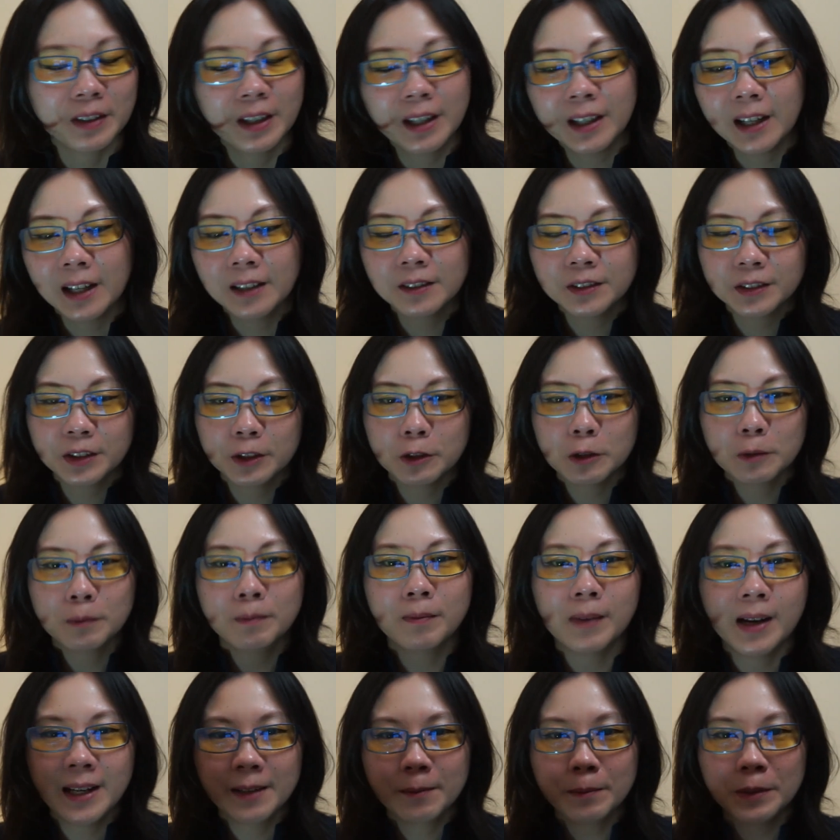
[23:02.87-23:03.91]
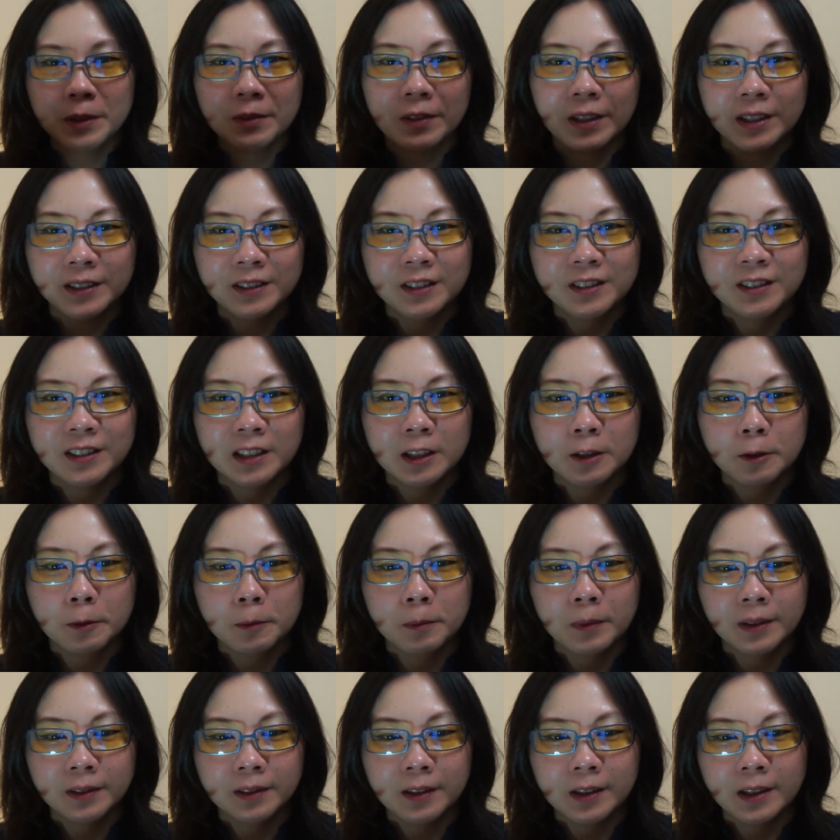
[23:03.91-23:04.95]
Okay, so might move on to some
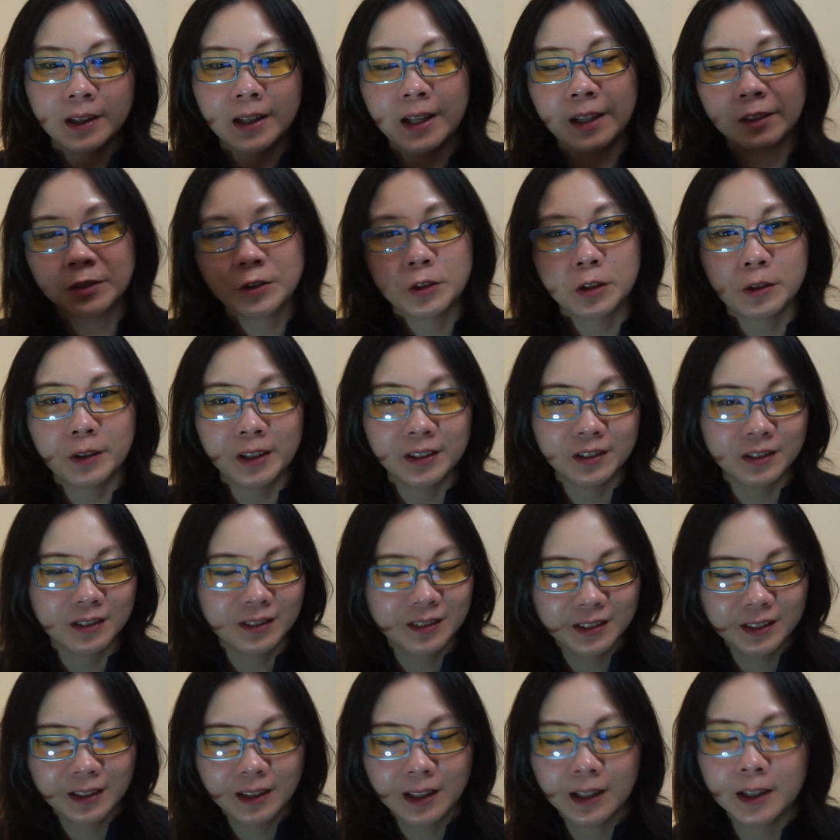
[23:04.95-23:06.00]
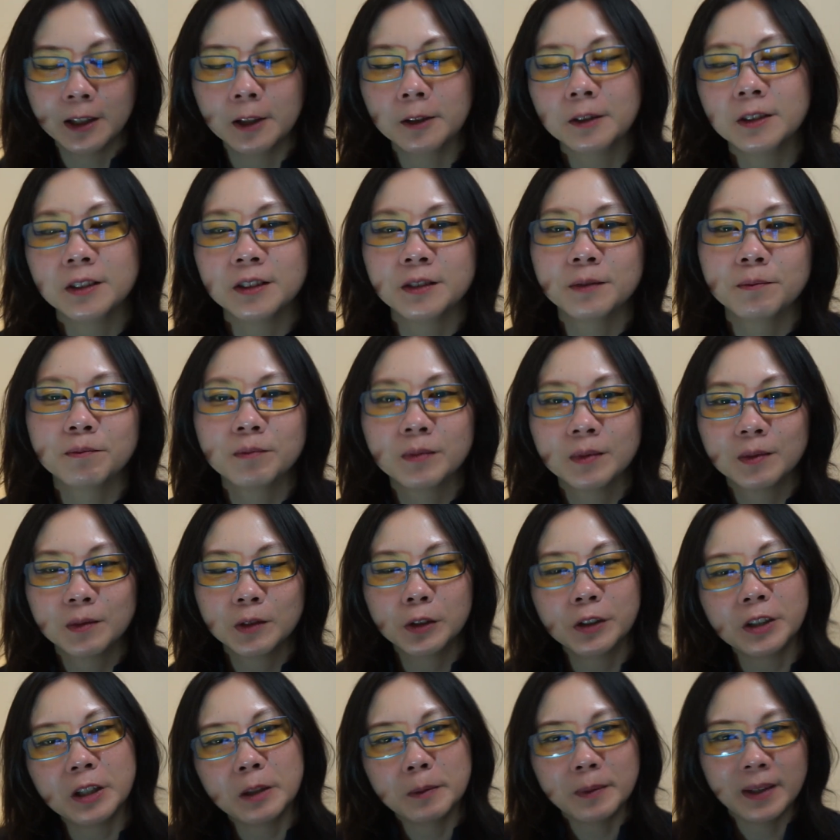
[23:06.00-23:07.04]
extra questions. Just
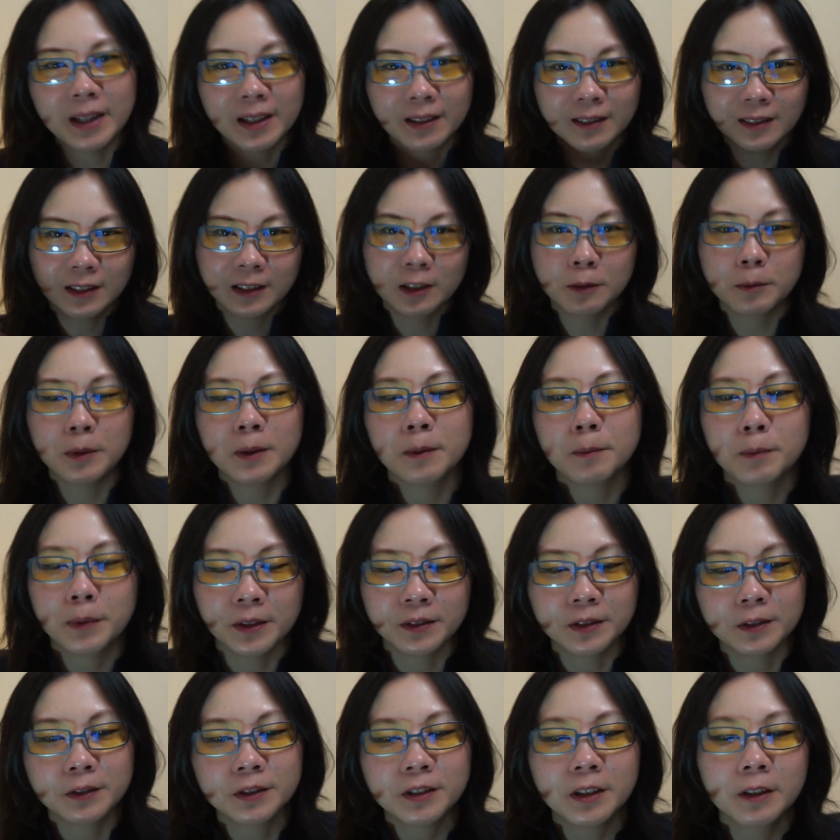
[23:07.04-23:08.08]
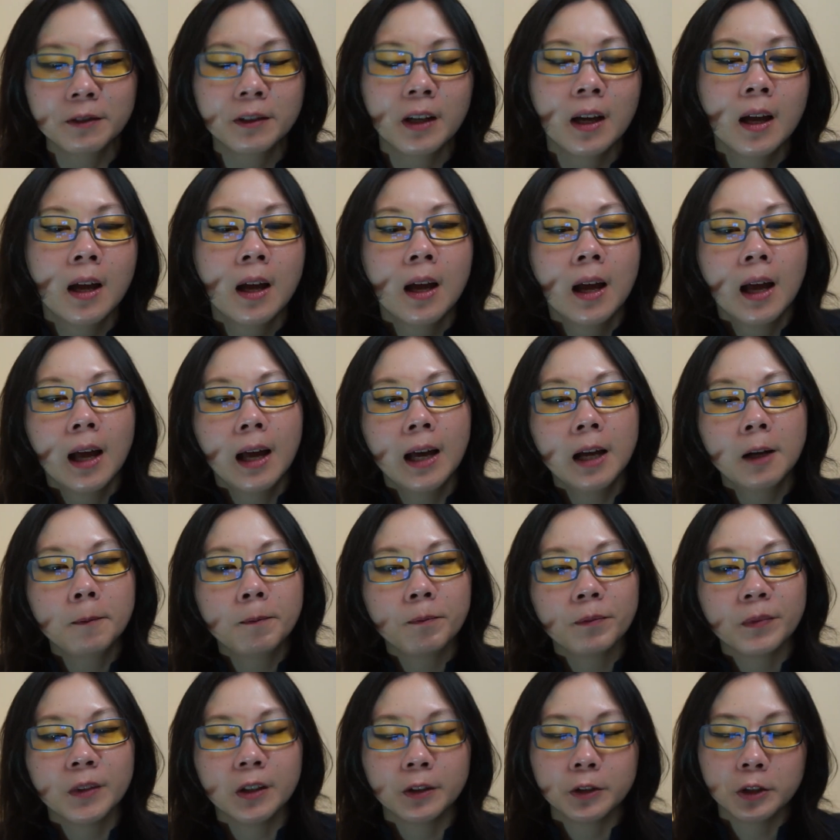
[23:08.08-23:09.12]
talking about a little bit of personal stuff.
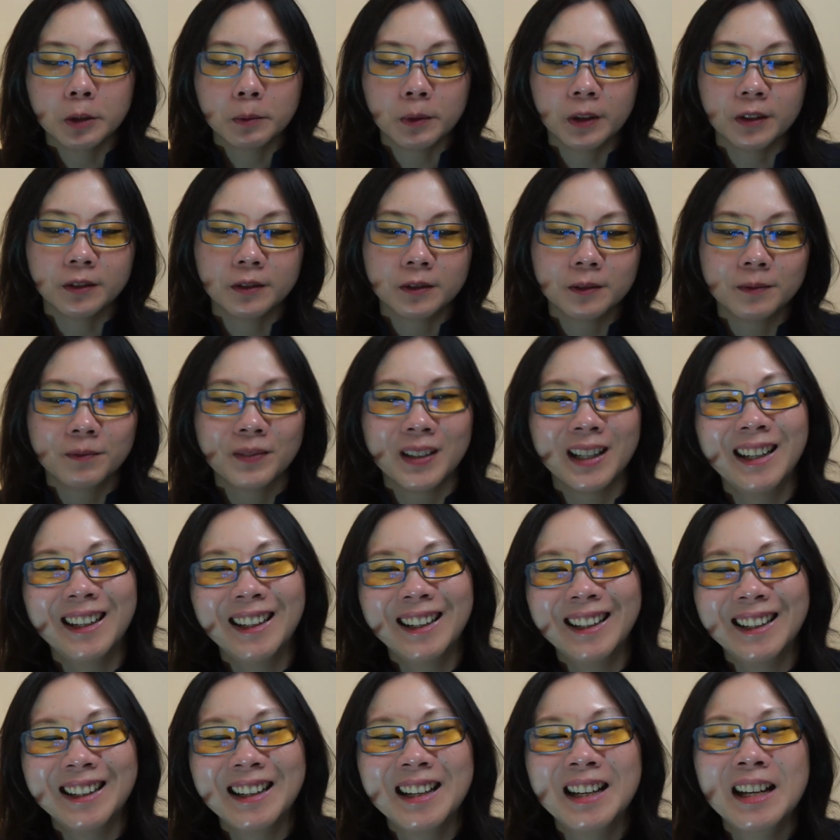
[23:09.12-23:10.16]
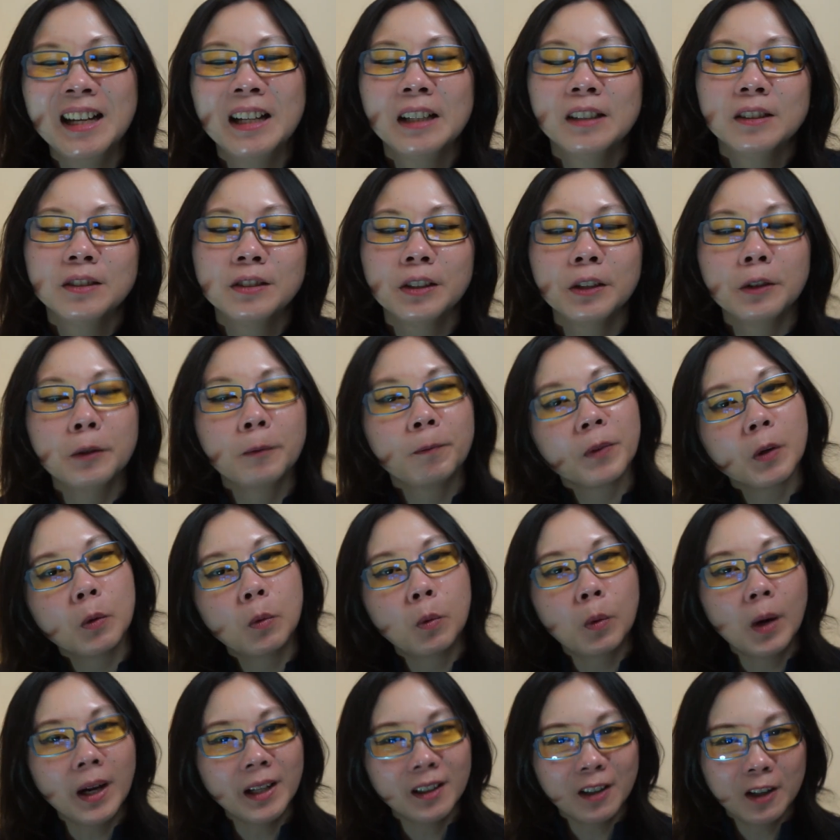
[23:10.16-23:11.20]
Not too personal. So,
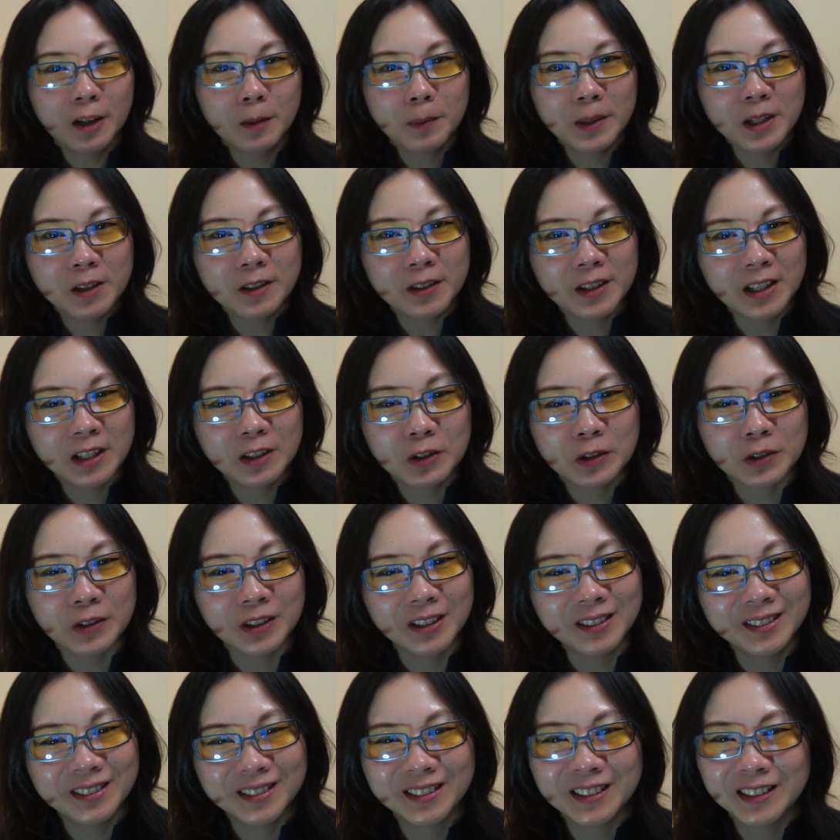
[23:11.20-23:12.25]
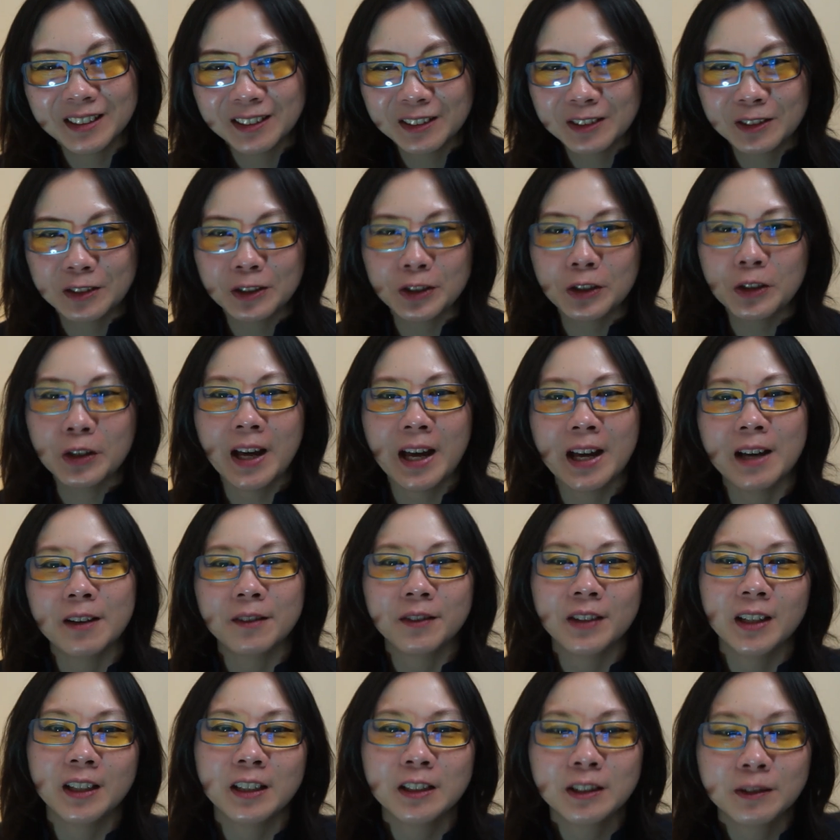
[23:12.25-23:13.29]
what hobby or interest do you have
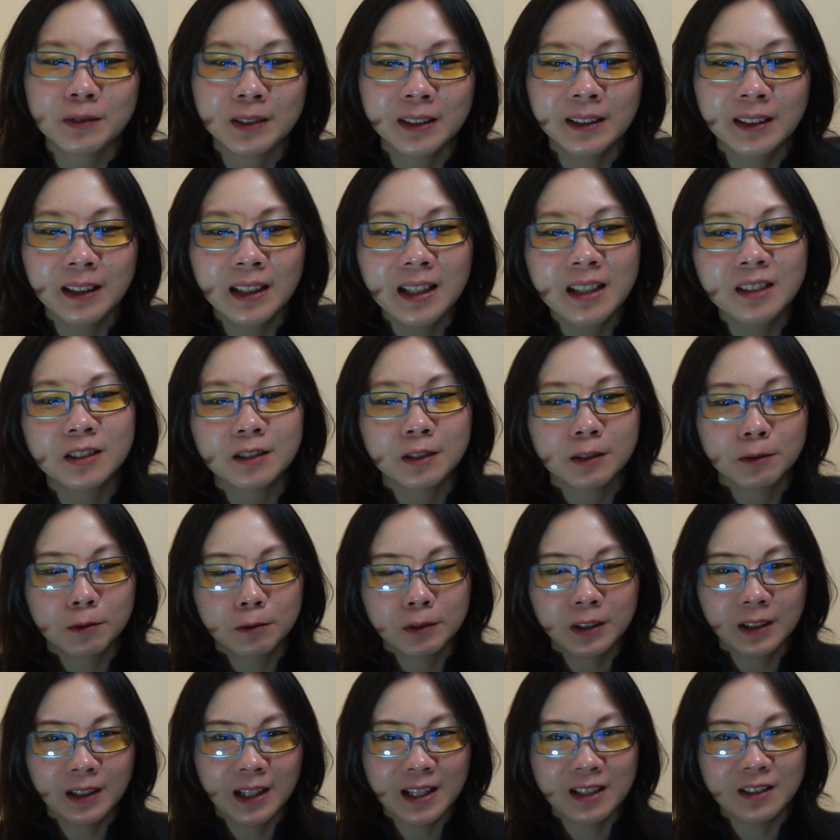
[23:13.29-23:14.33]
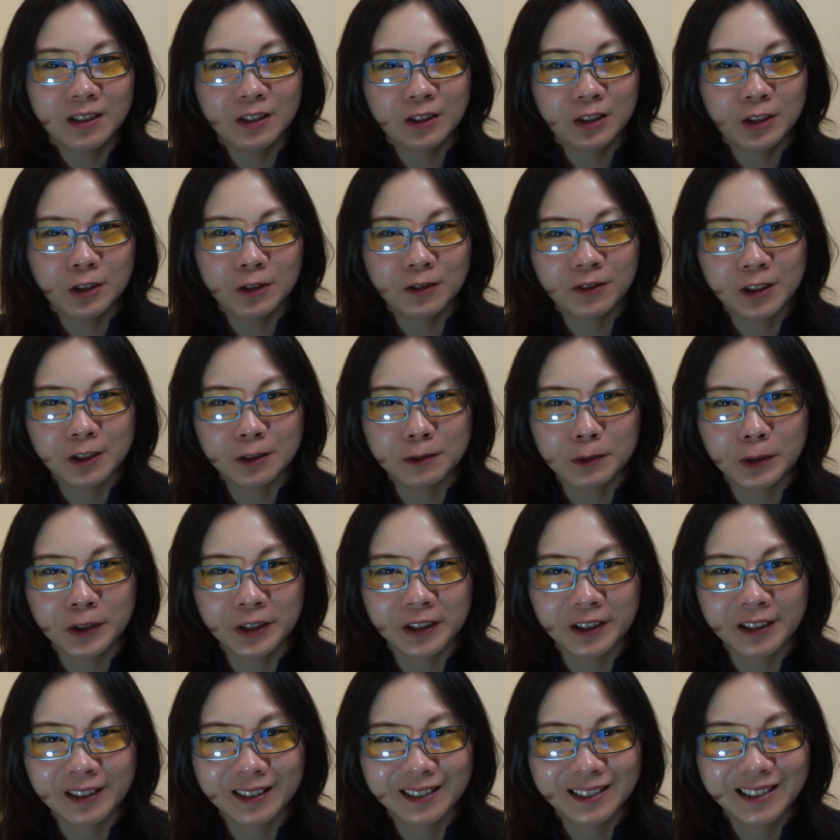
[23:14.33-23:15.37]
that is least related to your field of
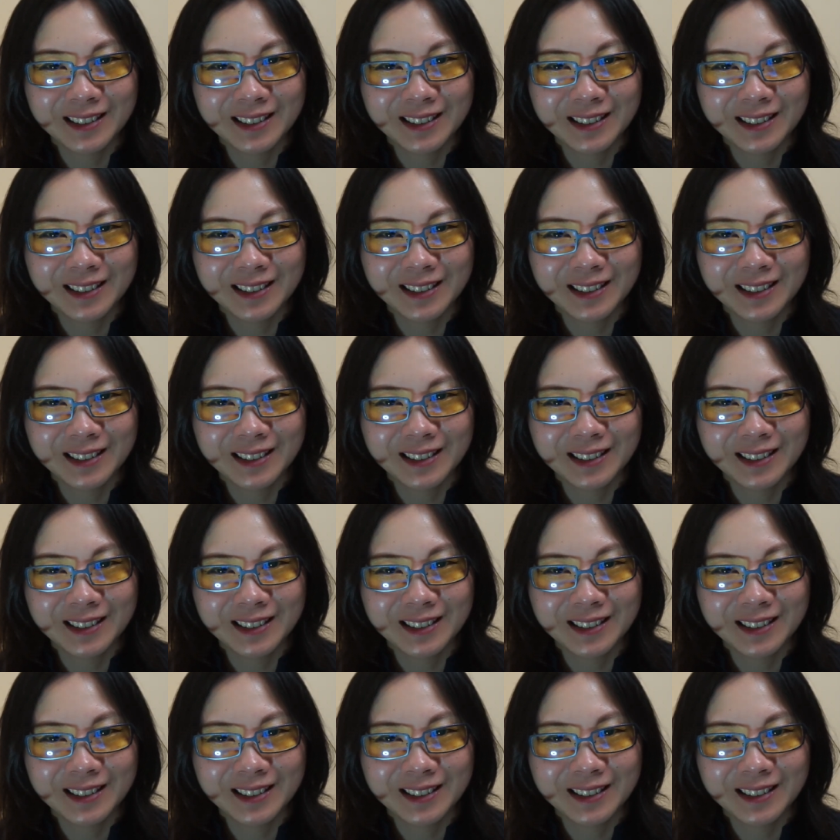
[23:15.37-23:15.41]
work?